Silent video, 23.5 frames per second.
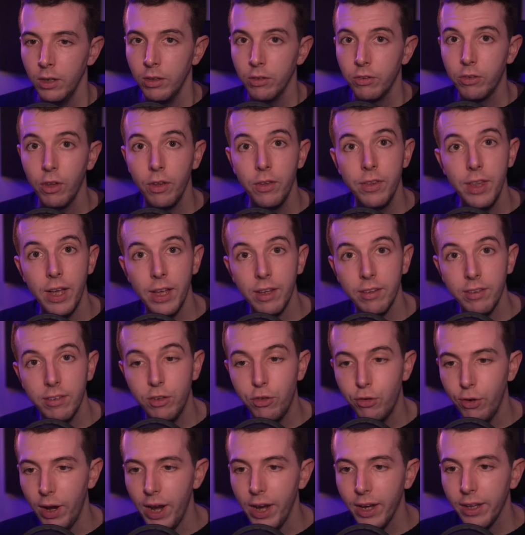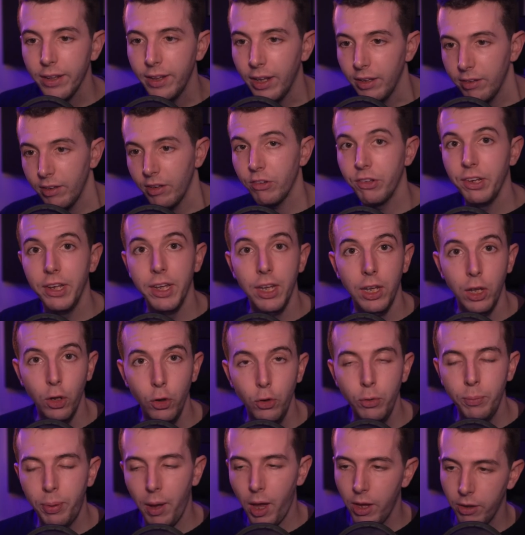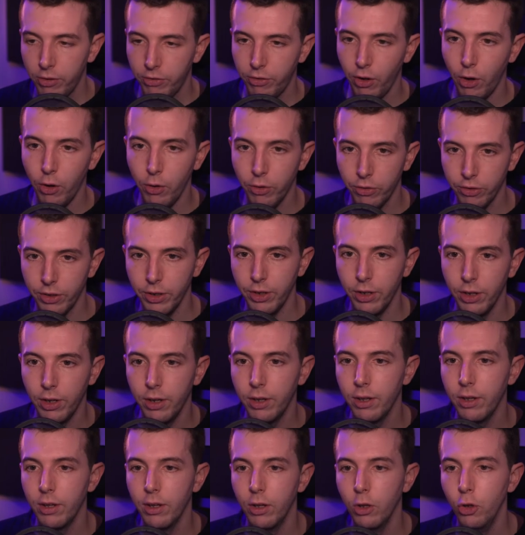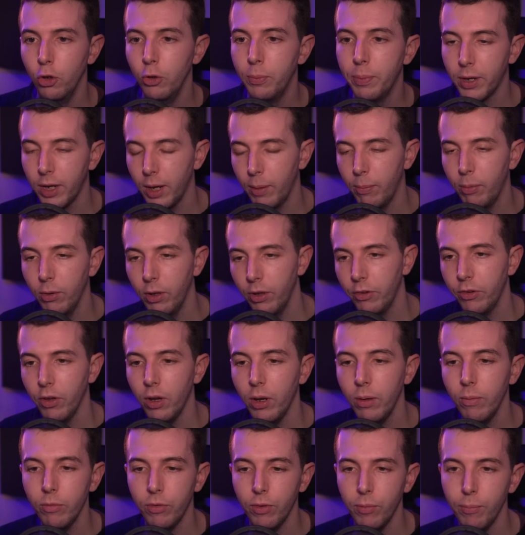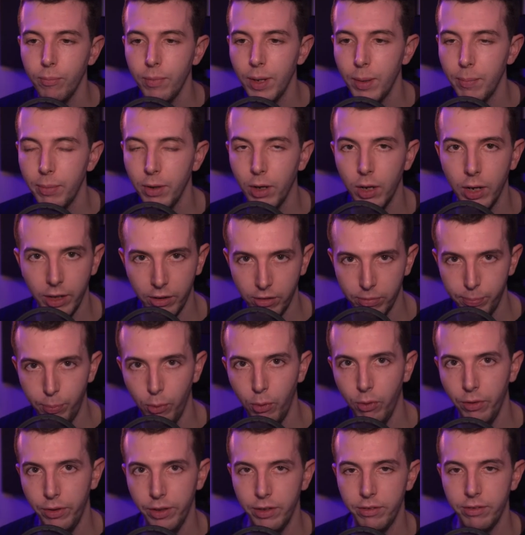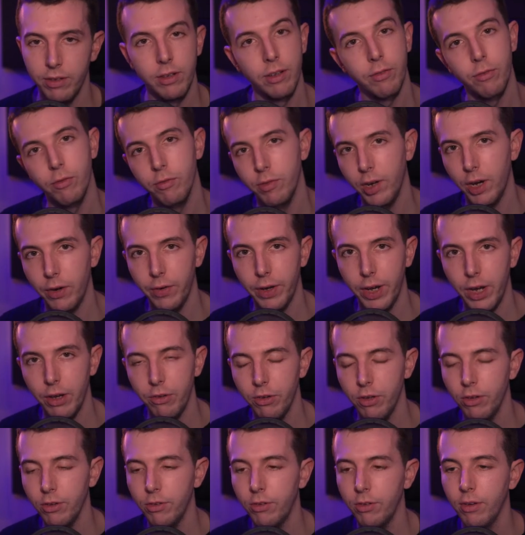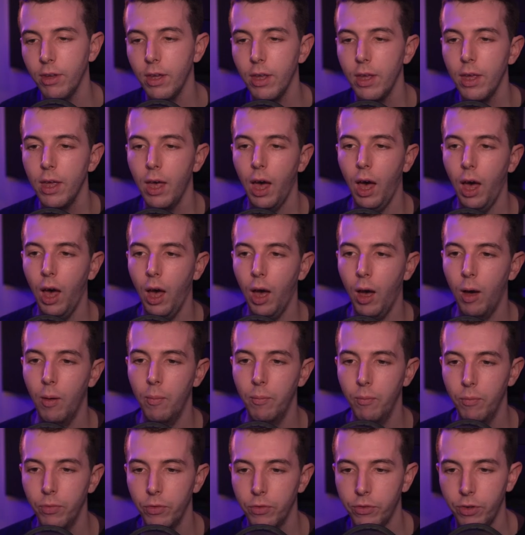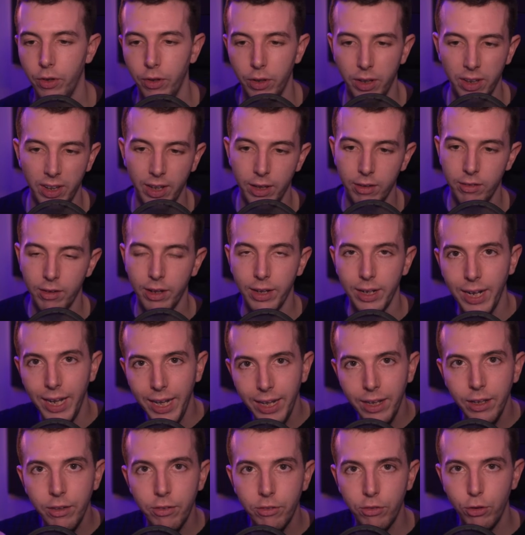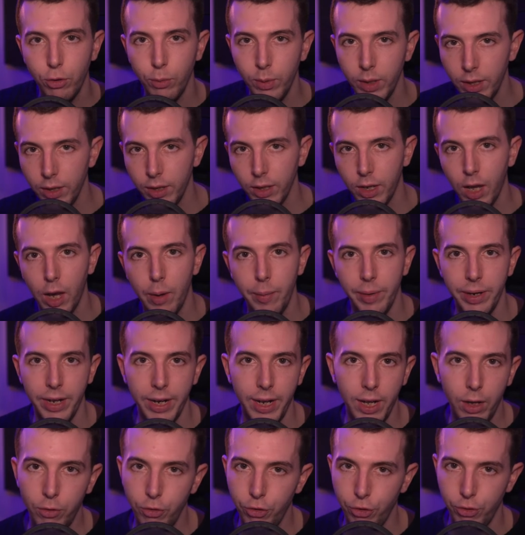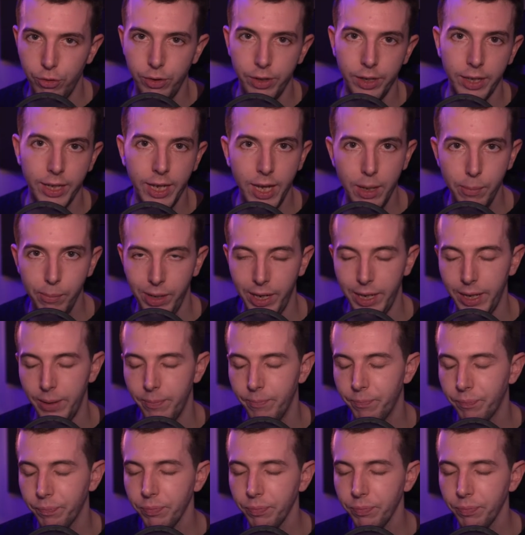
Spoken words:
So that's the track. That's actually a loop, so it's going to loop a couple of times, and maybe I'll export this in different variations, so that there's like layers to it that come in and out during the gameplay.